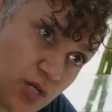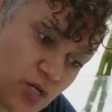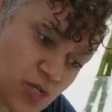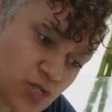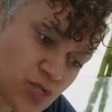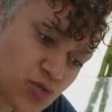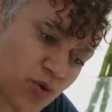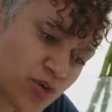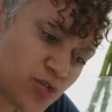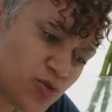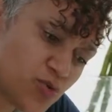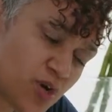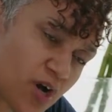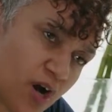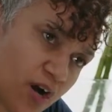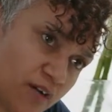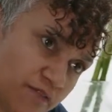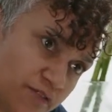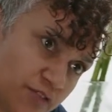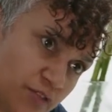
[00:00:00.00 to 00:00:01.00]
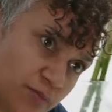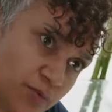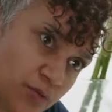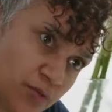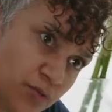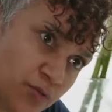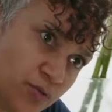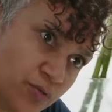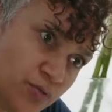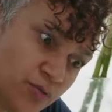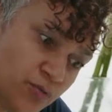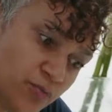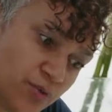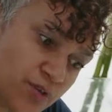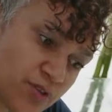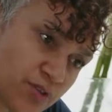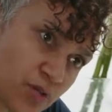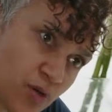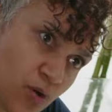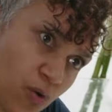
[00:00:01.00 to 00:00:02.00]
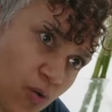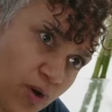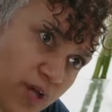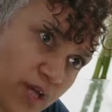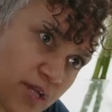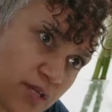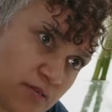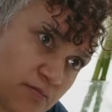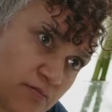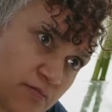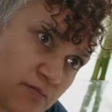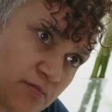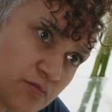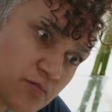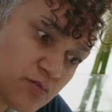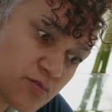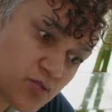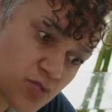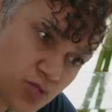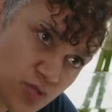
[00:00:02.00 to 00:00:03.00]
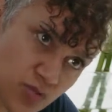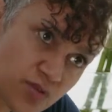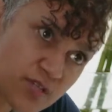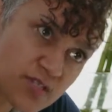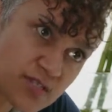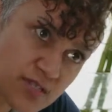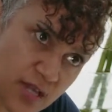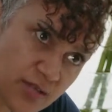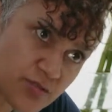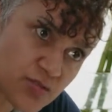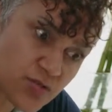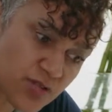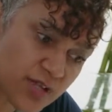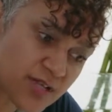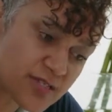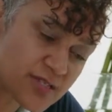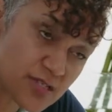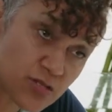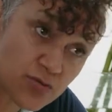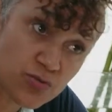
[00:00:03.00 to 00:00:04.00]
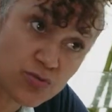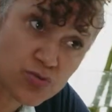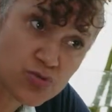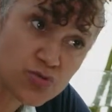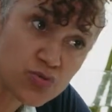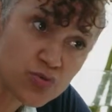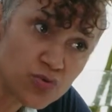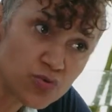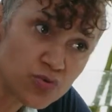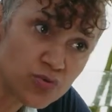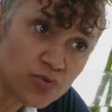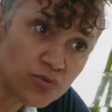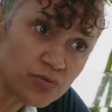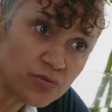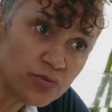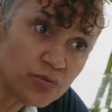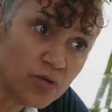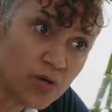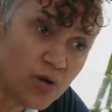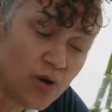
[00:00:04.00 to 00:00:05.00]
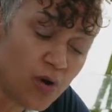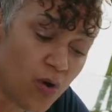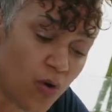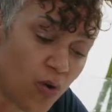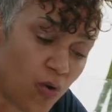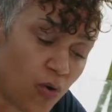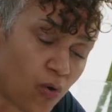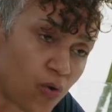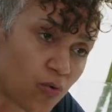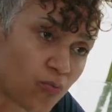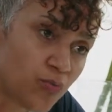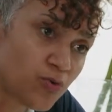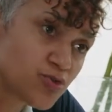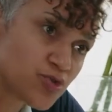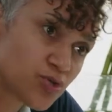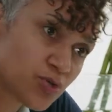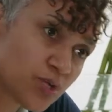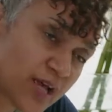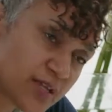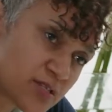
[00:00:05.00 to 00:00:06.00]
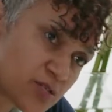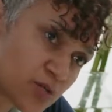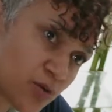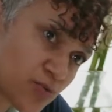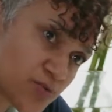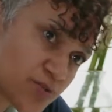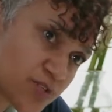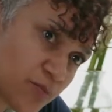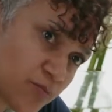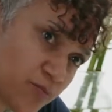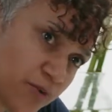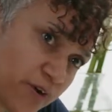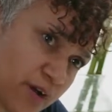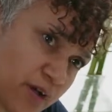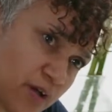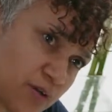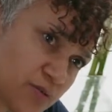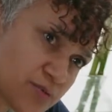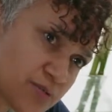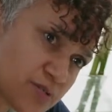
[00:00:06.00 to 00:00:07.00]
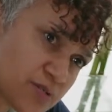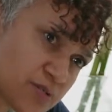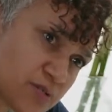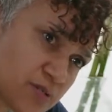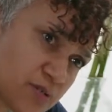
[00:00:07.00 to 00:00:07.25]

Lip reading: So are you comfortable with going to the center that's near the school, or would you like to go somewhere else?